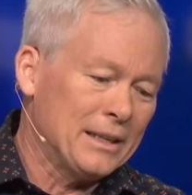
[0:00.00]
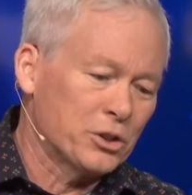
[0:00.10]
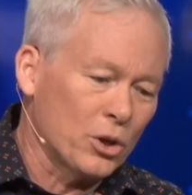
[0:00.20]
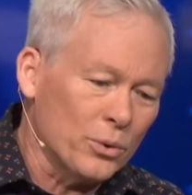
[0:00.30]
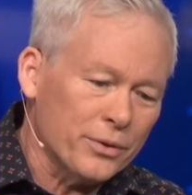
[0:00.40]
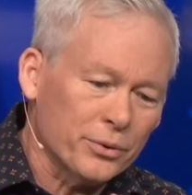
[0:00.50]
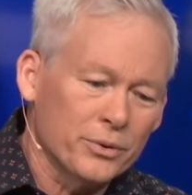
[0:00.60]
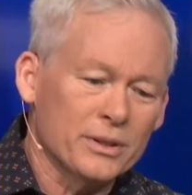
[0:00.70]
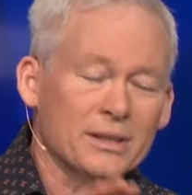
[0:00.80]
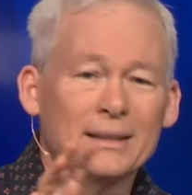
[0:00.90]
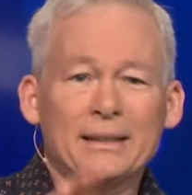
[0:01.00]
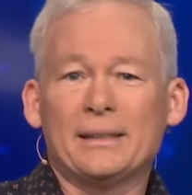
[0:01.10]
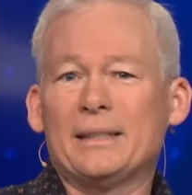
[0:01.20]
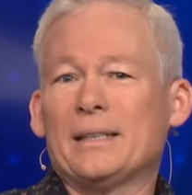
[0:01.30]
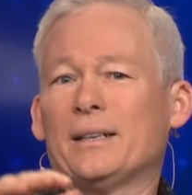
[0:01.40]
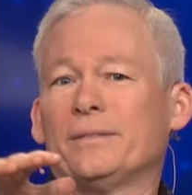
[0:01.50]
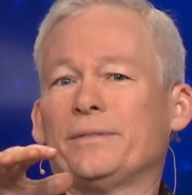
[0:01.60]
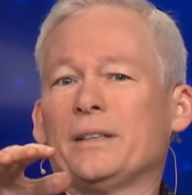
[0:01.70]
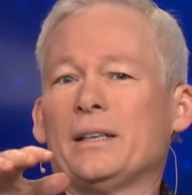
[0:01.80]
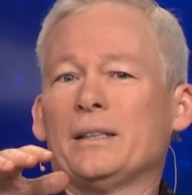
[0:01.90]
is going through this litany
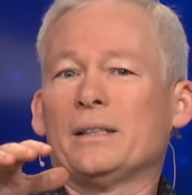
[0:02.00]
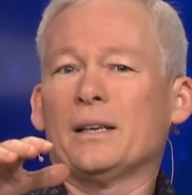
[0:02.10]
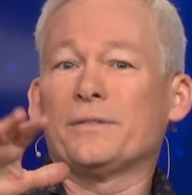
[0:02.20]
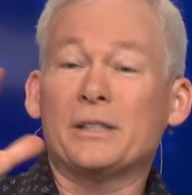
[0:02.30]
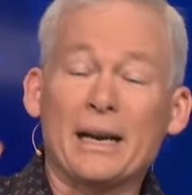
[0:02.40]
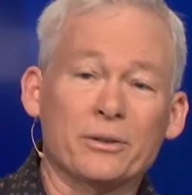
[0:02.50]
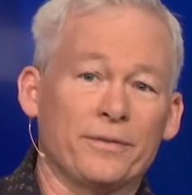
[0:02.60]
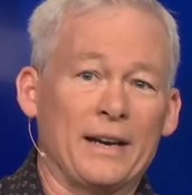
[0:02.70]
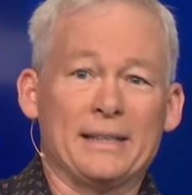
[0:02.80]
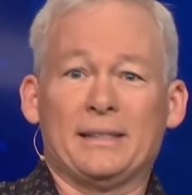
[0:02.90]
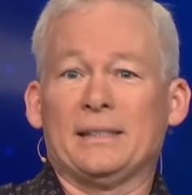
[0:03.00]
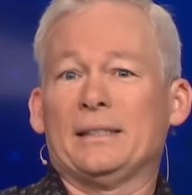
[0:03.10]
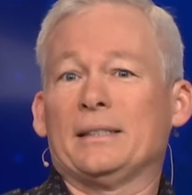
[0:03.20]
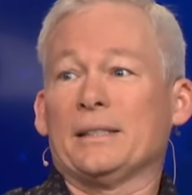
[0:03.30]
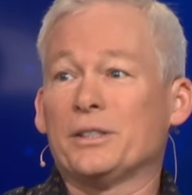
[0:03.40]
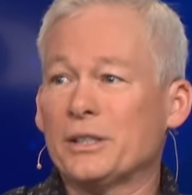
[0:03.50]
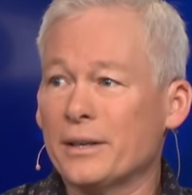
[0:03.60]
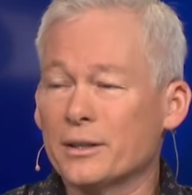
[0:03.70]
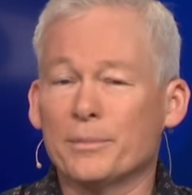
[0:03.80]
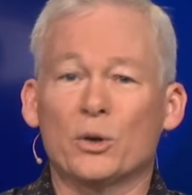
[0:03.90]
of sacrifices and
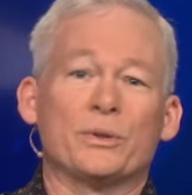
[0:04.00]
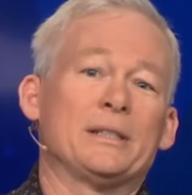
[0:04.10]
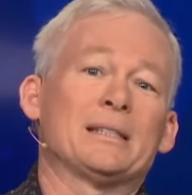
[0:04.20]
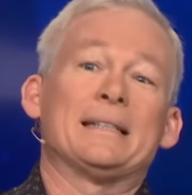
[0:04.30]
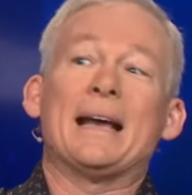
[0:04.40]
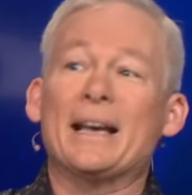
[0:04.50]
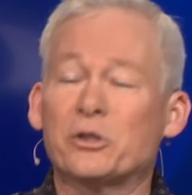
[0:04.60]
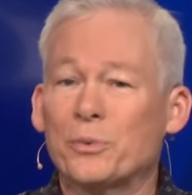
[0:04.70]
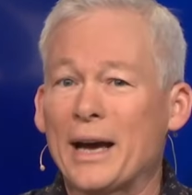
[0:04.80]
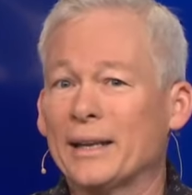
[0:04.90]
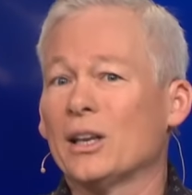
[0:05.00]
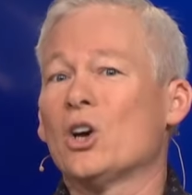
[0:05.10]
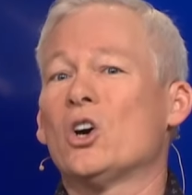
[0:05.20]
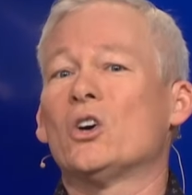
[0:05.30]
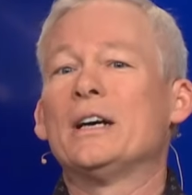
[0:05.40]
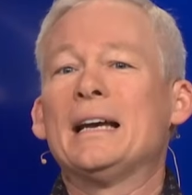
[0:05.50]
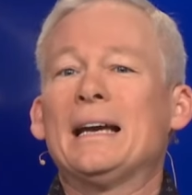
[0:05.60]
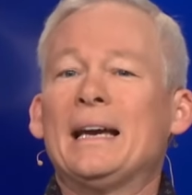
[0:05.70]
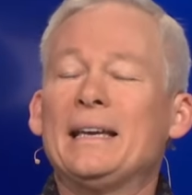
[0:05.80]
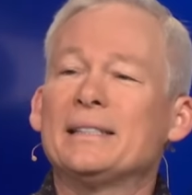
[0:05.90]
ceremonies and Nazirite law,
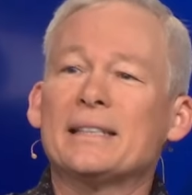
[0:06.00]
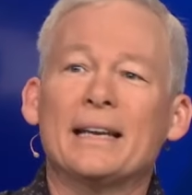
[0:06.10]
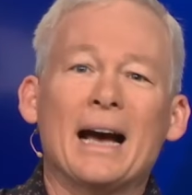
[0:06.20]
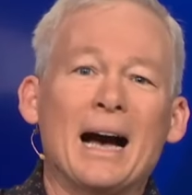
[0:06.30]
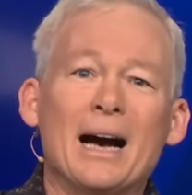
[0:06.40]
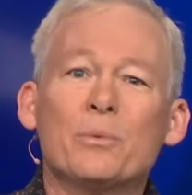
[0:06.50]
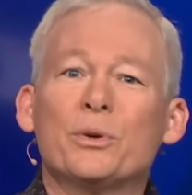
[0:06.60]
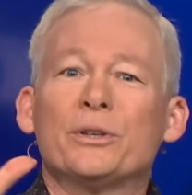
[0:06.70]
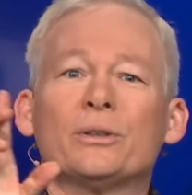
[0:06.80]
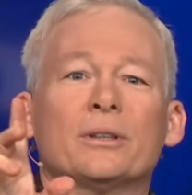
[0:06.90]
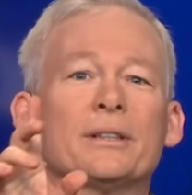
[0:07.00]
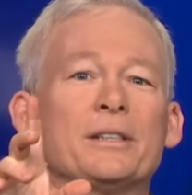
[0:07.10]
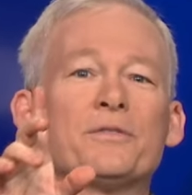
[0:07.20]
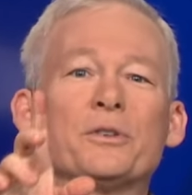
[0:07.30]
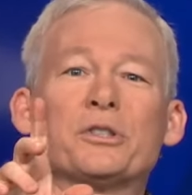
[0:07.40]
he said, I will, look at this,